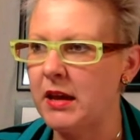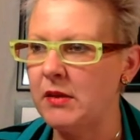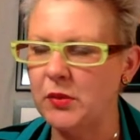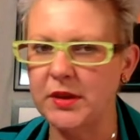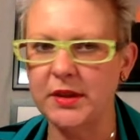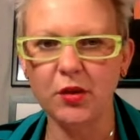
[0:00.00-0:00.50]

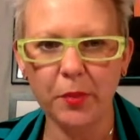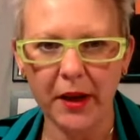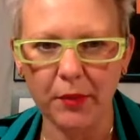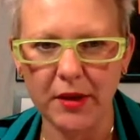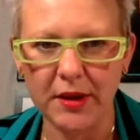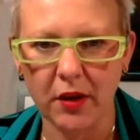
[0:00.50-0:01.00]
was still
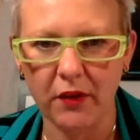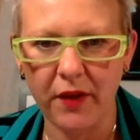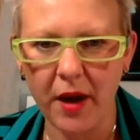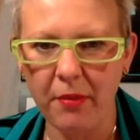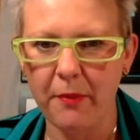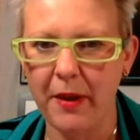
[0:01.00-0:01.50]
beating myself
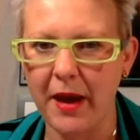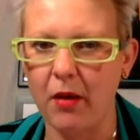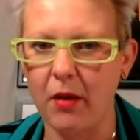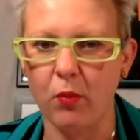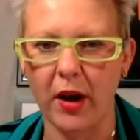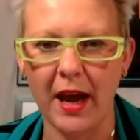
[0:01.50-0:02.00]
up
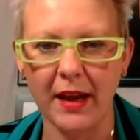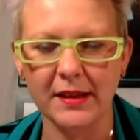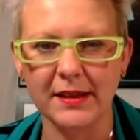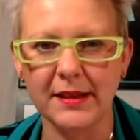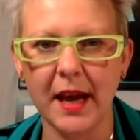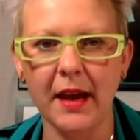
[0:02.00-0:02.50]
about what I
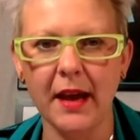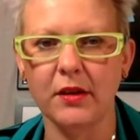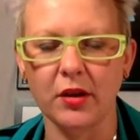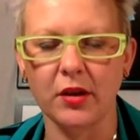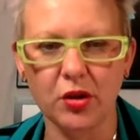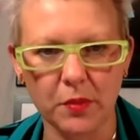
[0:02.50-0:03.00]
hadn't done, and
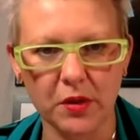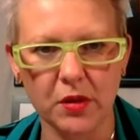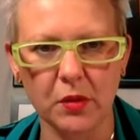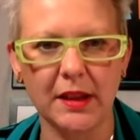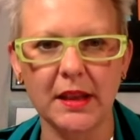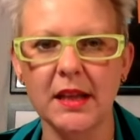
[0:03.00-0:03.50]
I should be
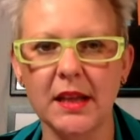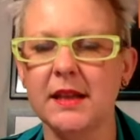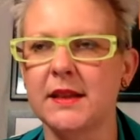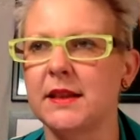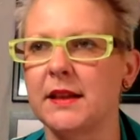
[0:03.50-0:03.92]
doing this.